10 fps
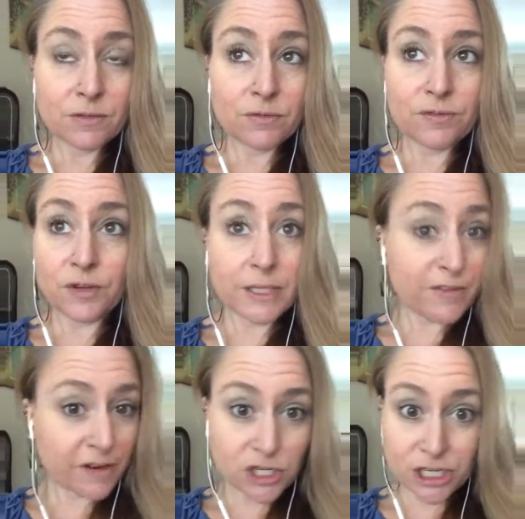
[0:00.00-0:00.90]
fully
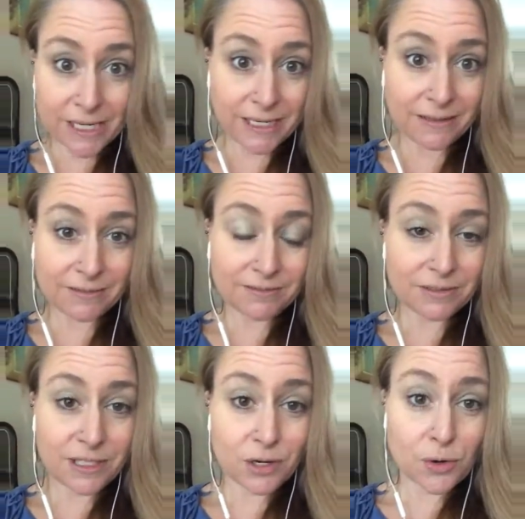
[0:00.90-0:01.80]
functioning,
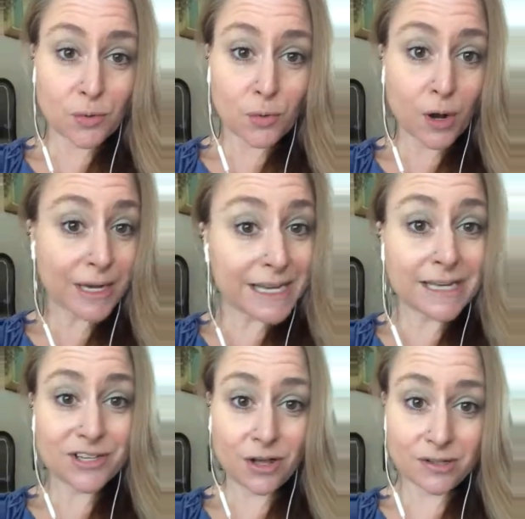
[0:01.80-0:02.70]
working
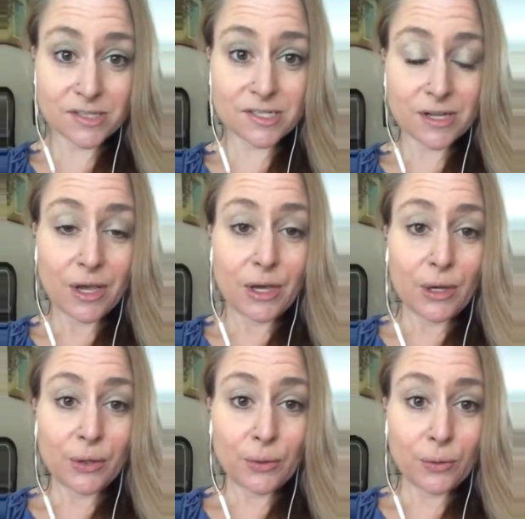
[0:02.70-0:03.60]
adults
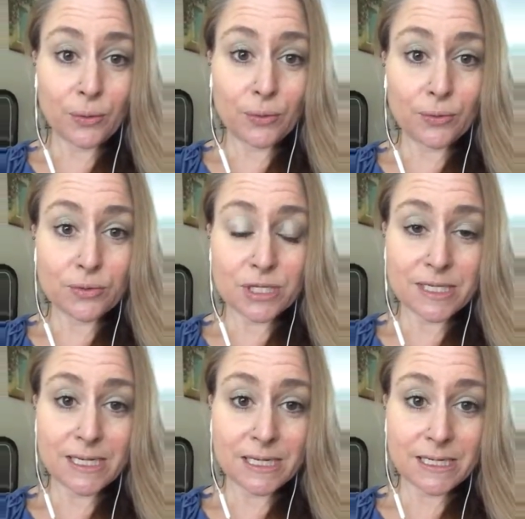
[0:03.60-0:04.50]
who
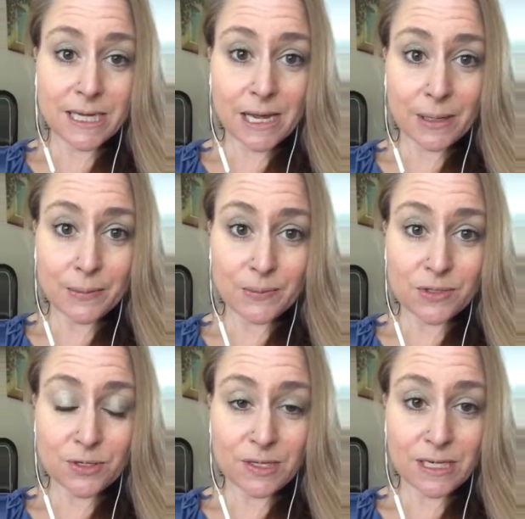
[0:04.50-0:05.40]
just needed to come
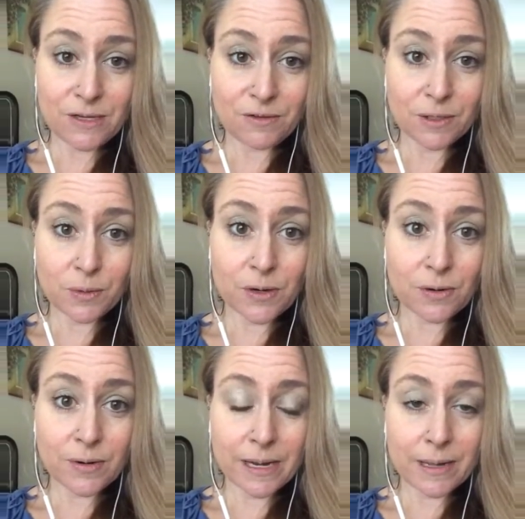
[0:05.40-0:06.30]
to the evening
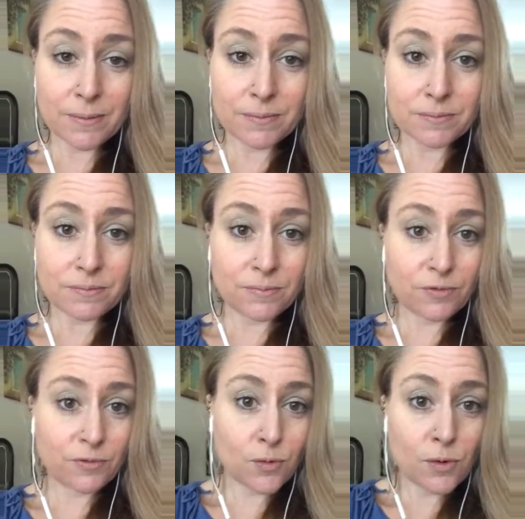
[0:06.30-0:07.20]
program
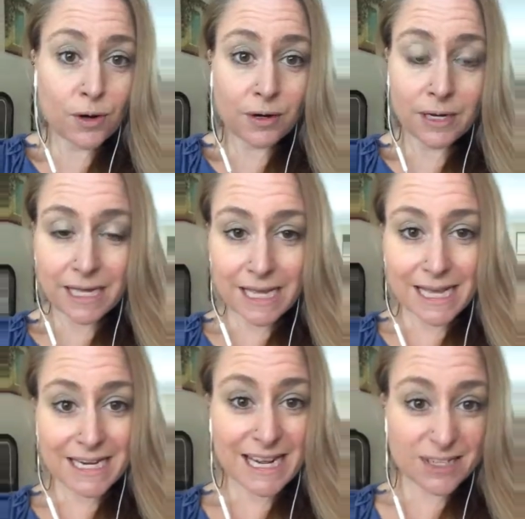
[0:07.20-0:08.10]
for
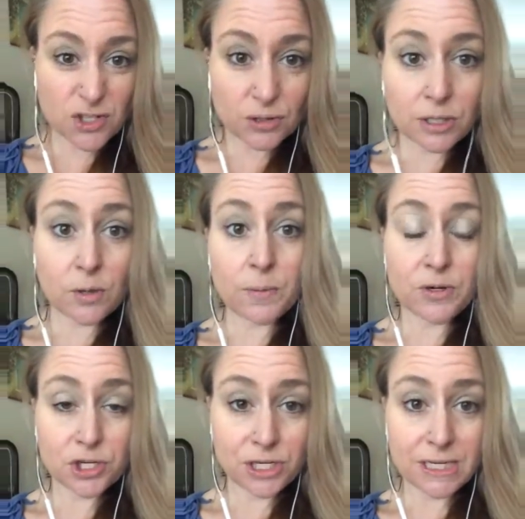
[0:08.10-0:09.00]
an extra little
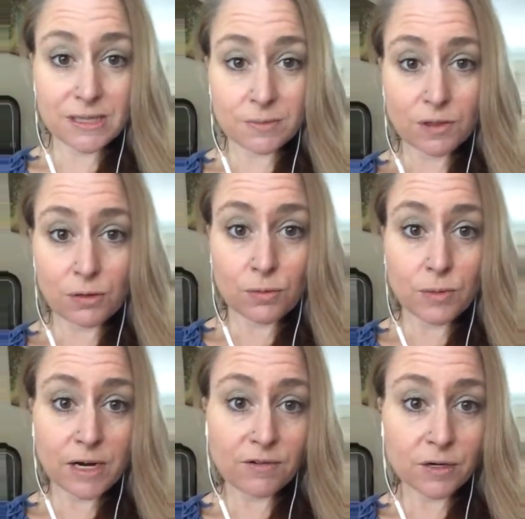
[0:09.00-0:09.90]
push to get them through
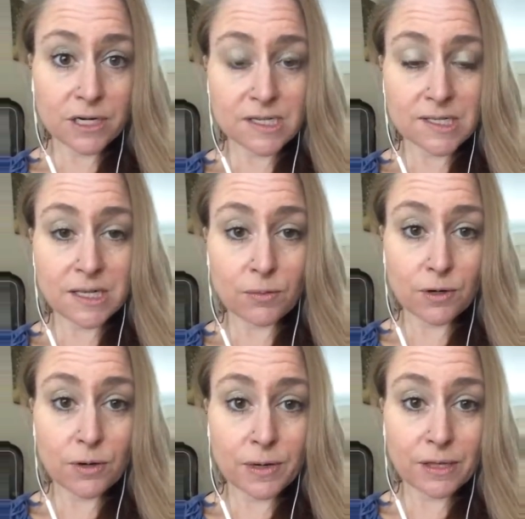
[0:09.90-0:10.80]
whatever it is that they were
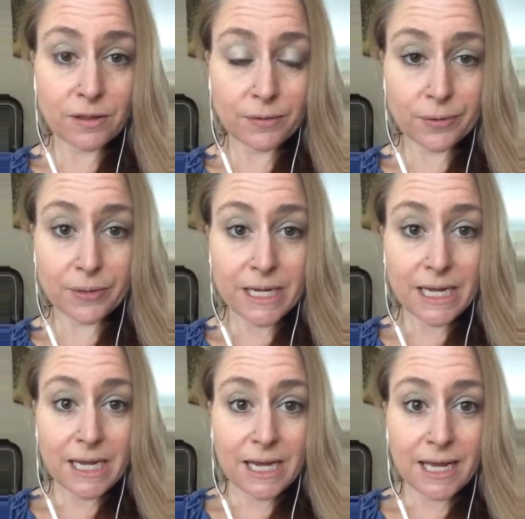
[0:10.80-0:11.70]
going through.
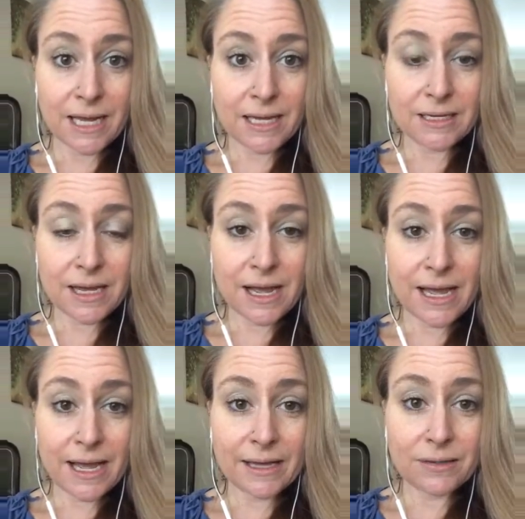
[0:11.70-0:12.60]
And I
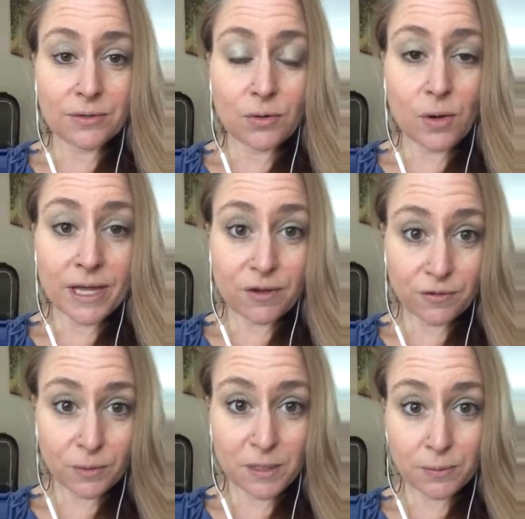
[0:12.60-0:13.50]
had quite a
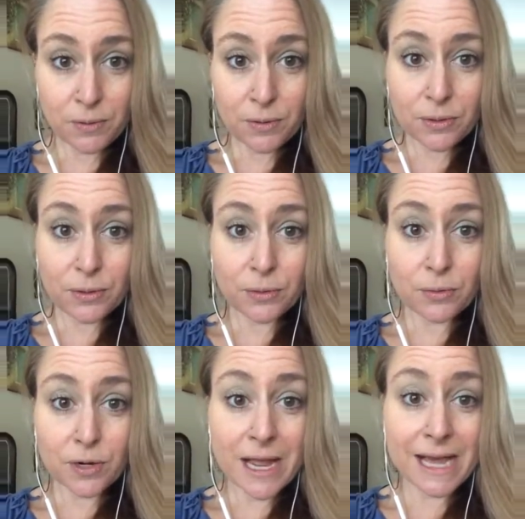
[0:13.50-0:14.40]
few people who
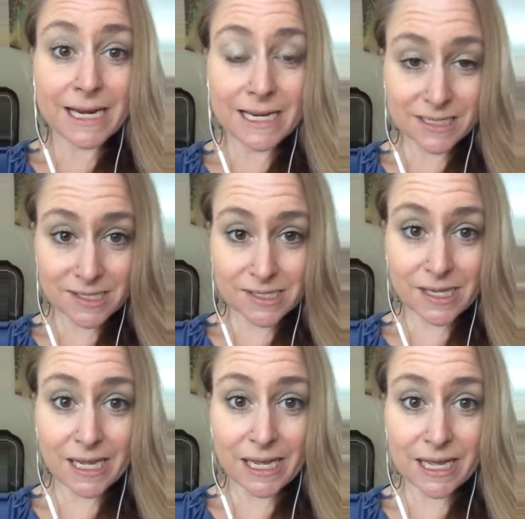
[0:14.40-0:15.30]
were addicts,
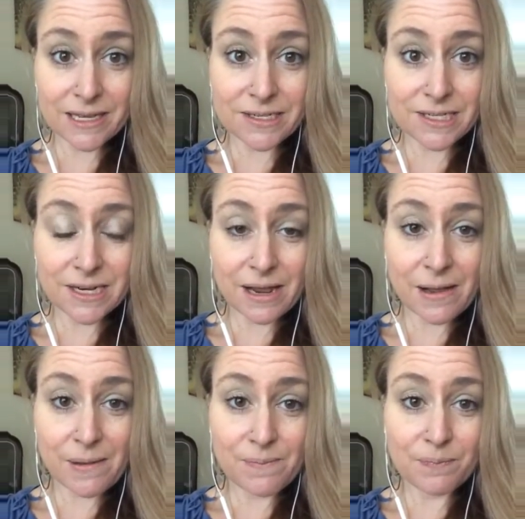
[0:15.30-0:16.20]
and
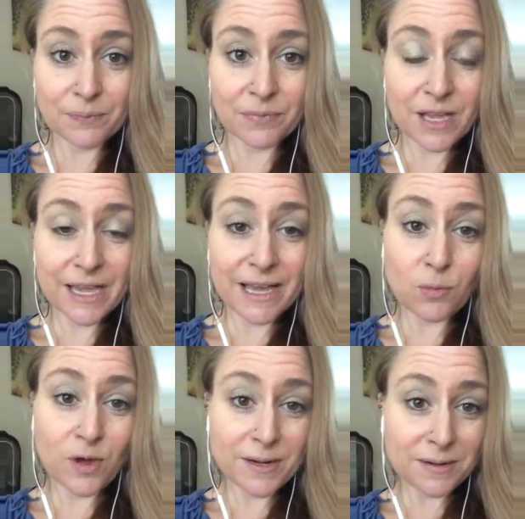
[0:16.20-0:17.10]
I
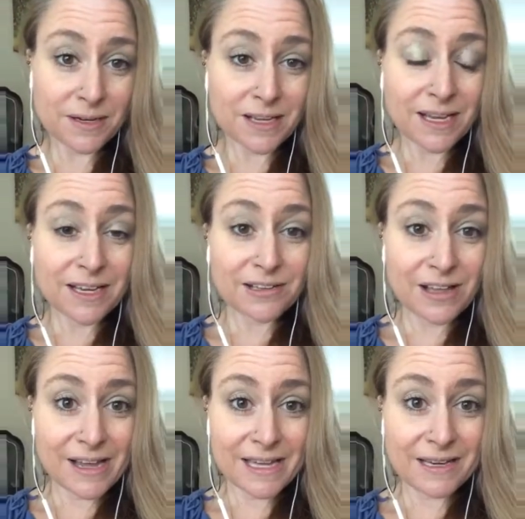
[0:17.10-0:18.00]
had one
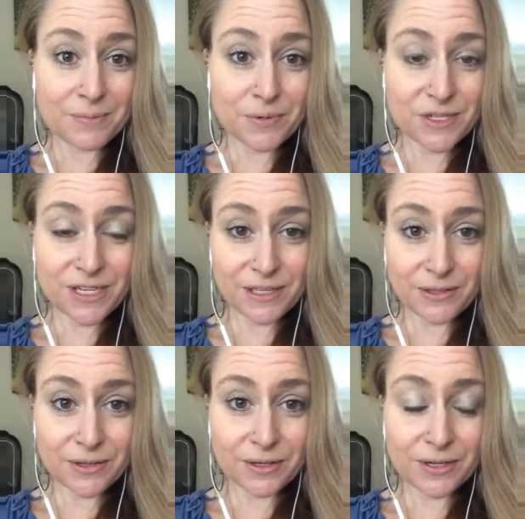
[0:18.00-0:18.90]
client in
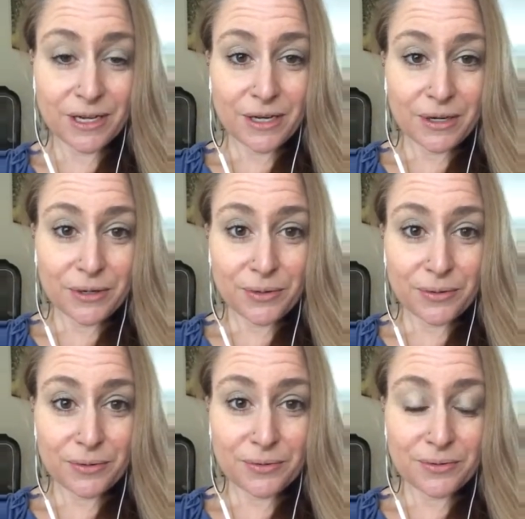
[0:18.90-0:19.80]
particular
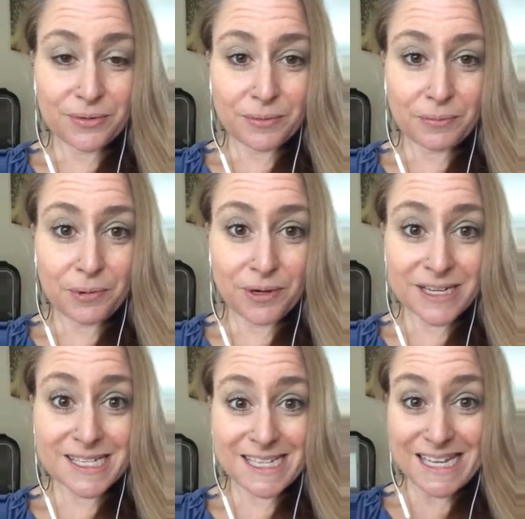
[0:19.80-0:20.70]
who put
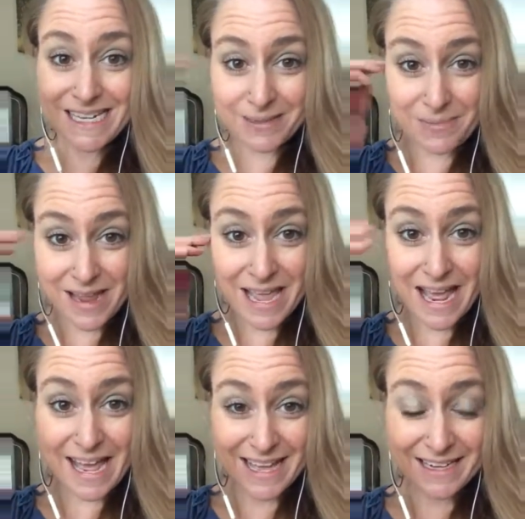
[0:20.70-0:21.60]
a seed in my
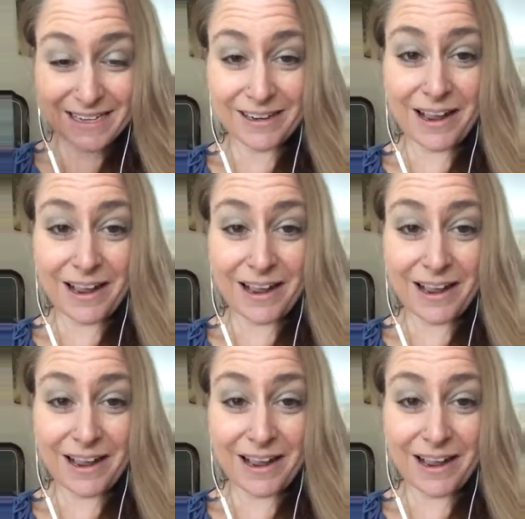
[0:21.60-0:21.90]
head.